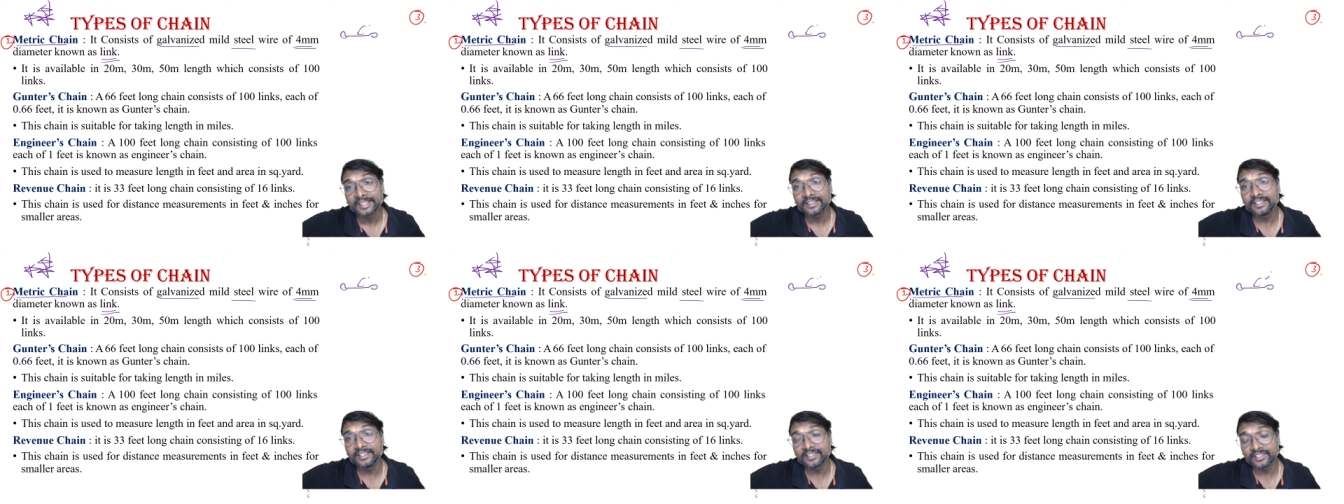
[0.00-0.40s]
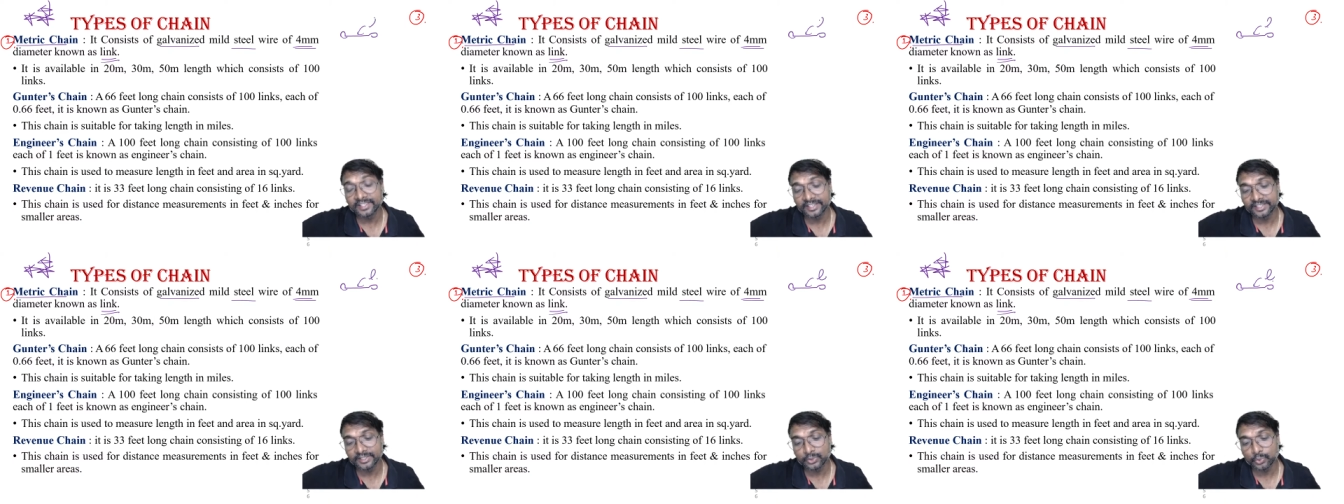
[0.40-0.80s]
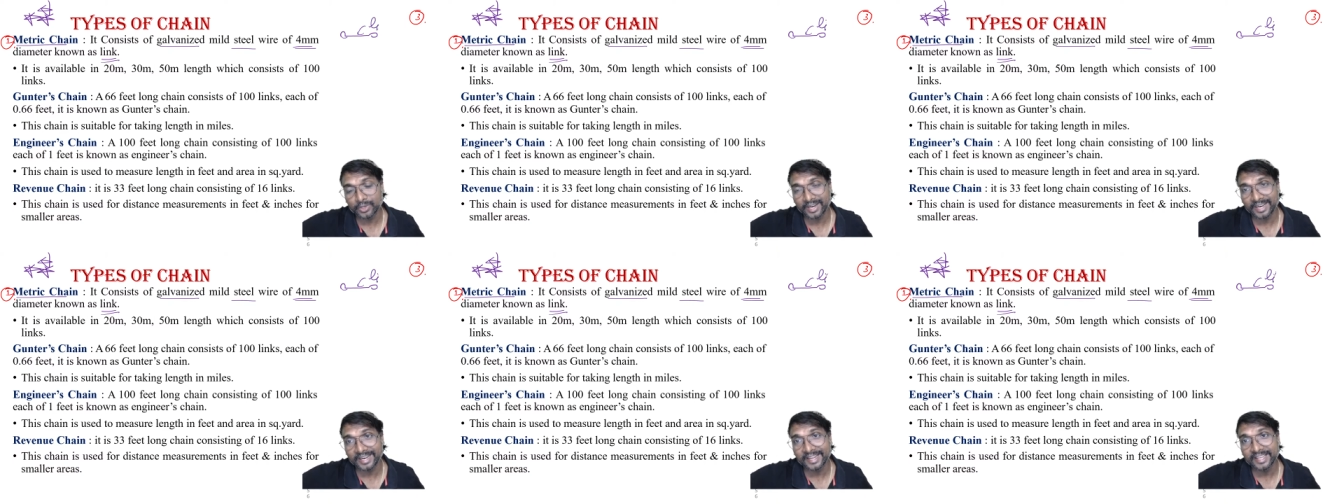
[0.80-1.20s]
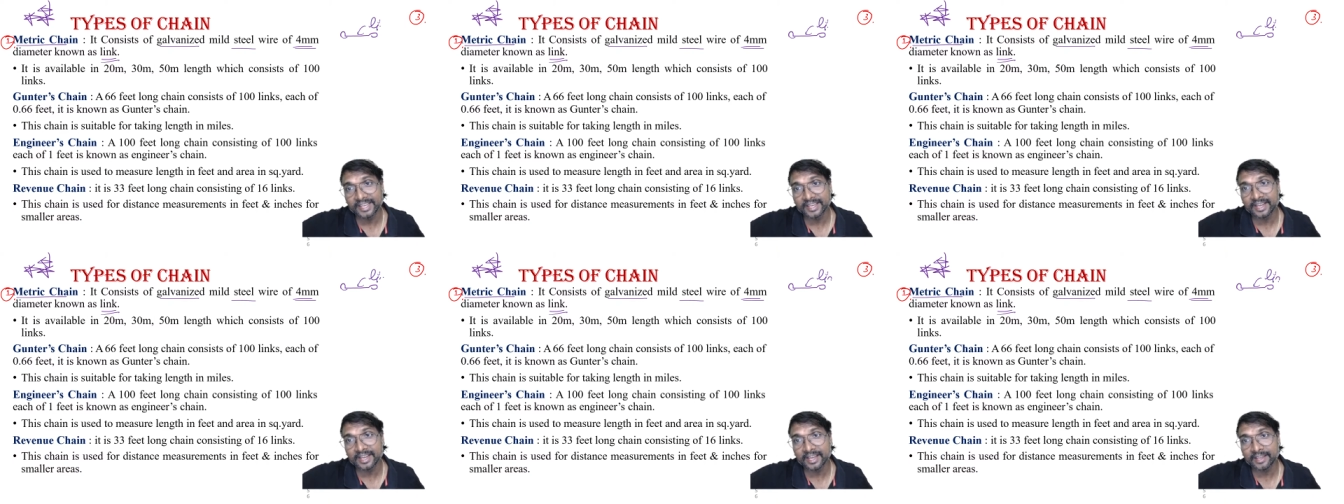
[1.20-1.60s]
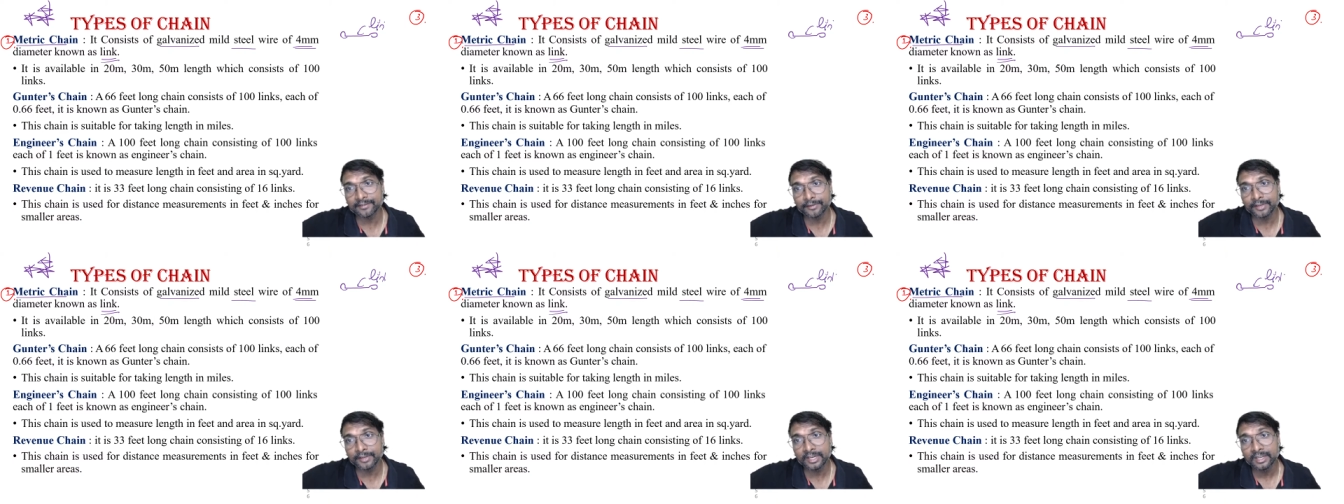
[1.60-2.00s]
This is your link na
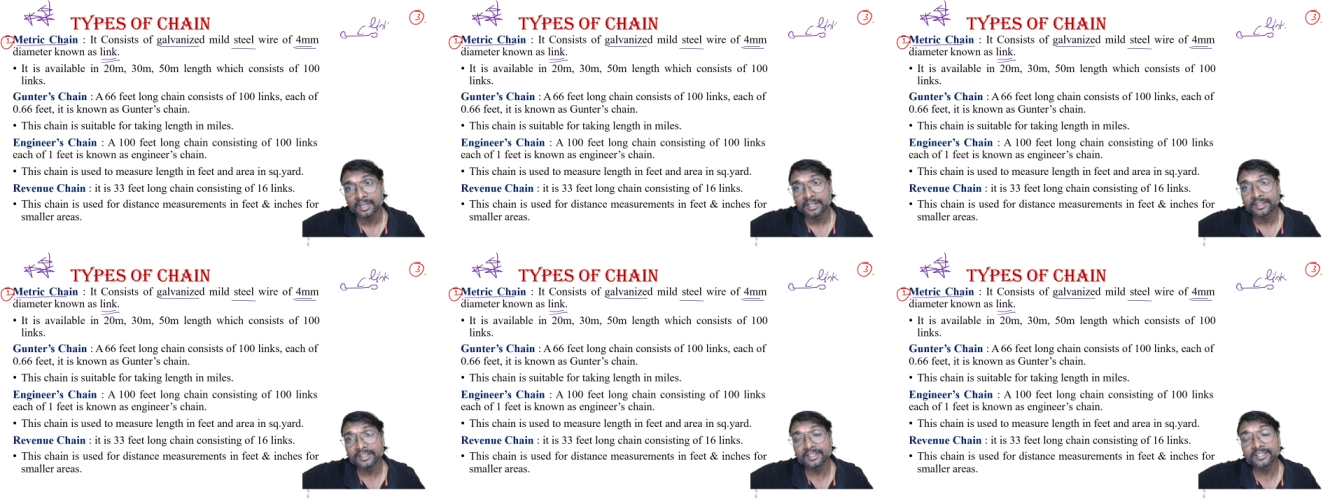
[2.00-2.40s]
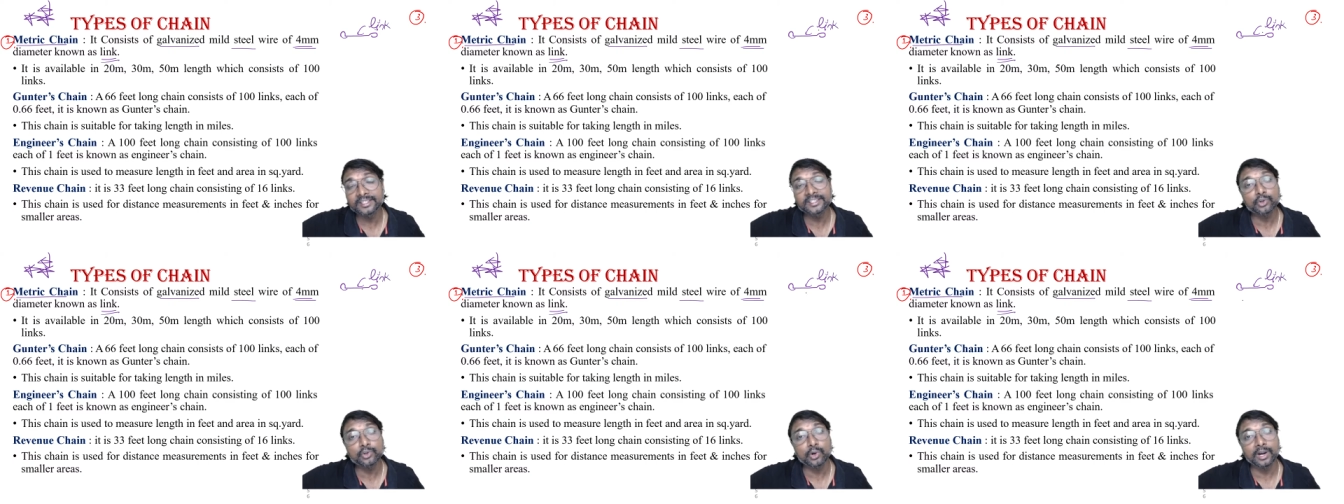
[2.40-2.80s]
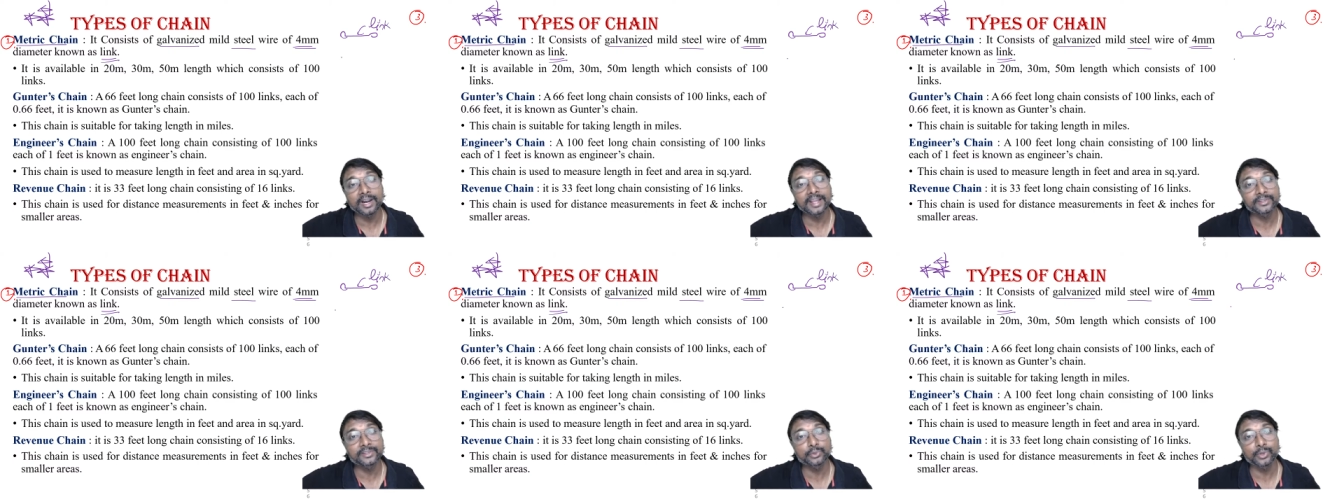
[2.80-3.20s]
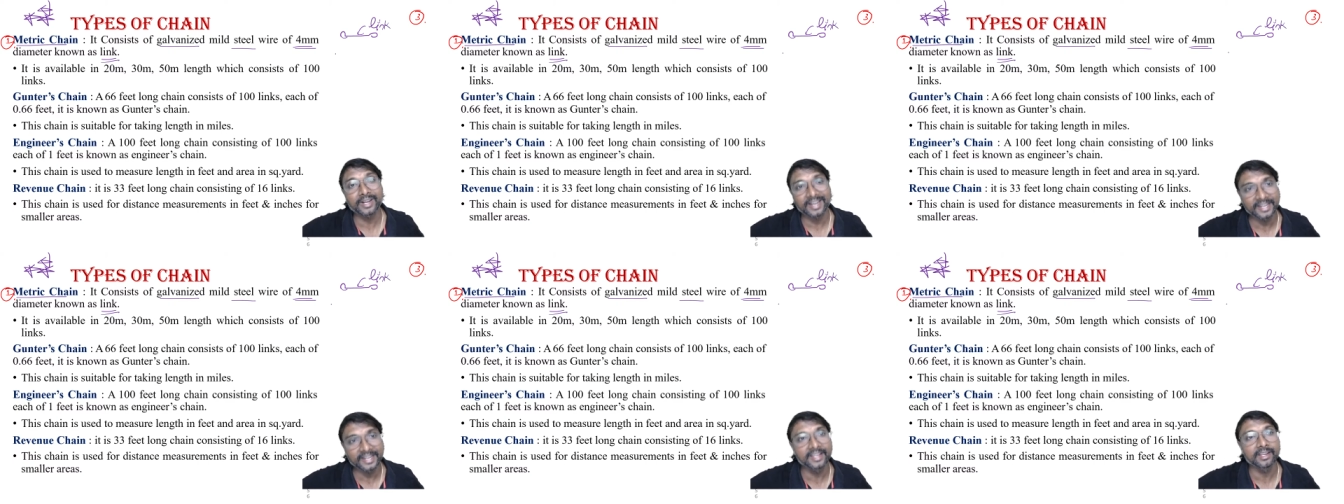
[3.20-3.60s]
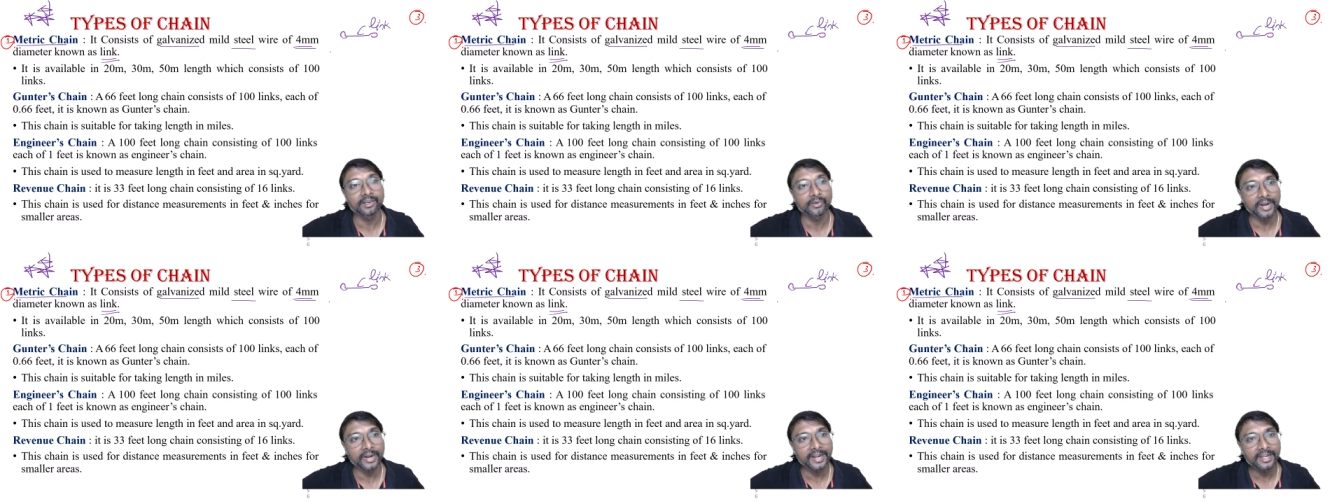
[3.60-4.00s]
everyone, this is called as your link,
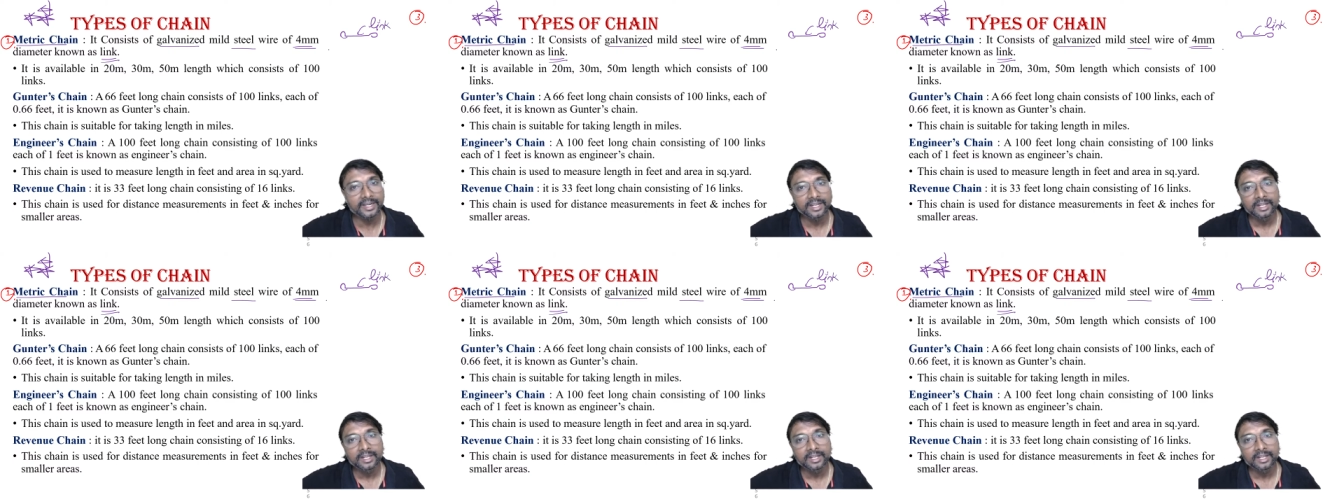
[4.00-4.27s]
right?